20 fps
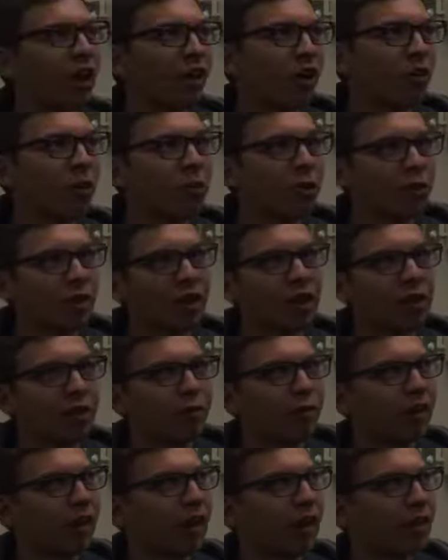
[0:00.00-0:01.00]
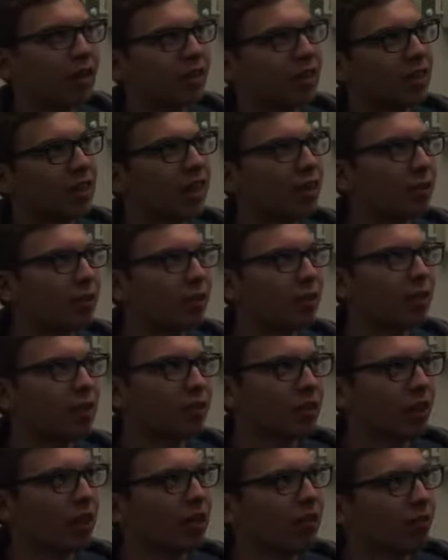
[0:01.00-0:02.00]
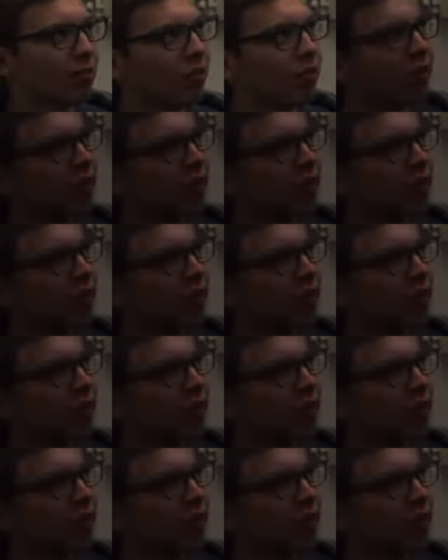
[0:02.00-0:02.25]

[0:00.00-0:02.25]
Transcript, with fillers: At home, you can like relax and like be yourself.